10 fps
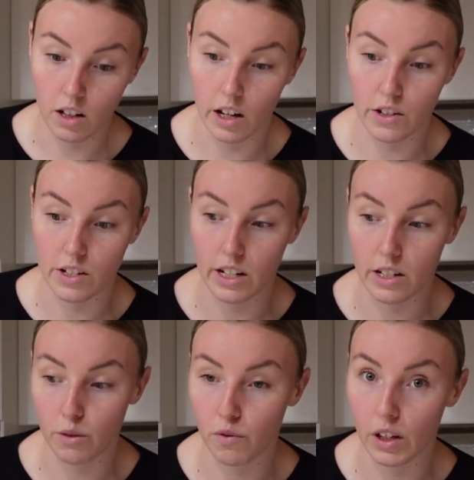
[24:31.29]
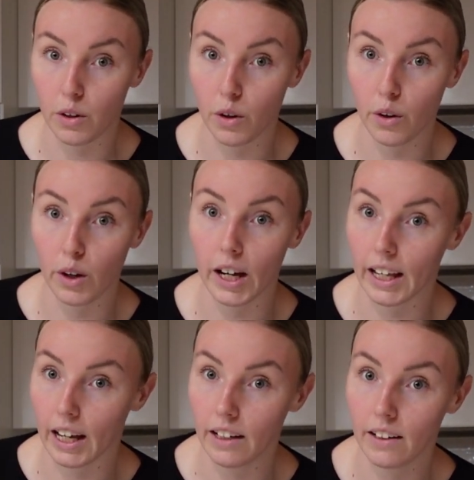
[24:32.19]
I just need to feed her
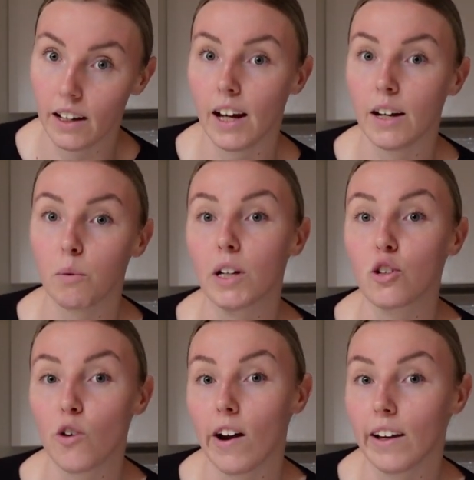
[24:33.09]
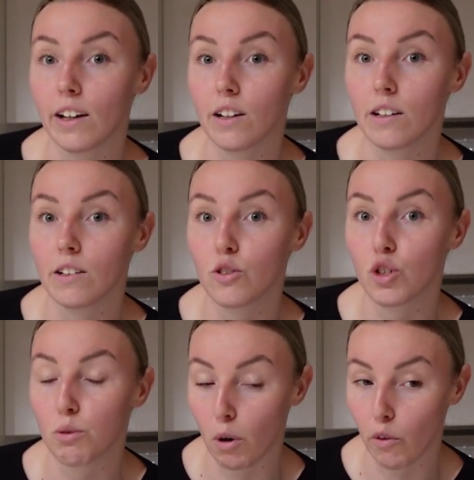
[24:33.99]
again and we can try again
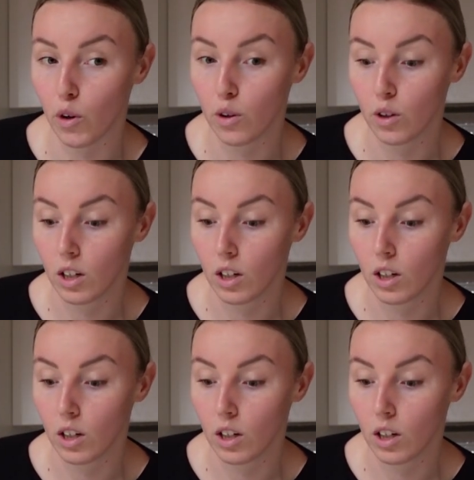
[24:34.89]
tomorrow.